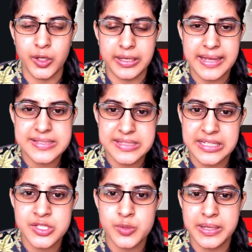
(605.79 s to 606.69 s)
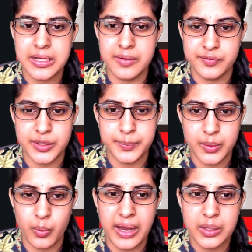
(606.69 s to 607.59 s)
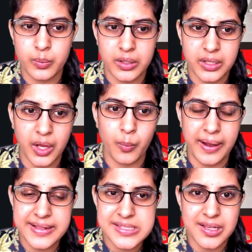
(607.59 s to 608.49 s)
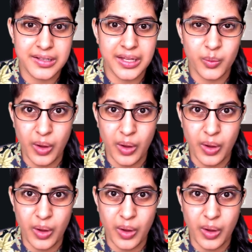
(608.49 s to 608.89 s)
your legs need to be comfortable while working, while studying,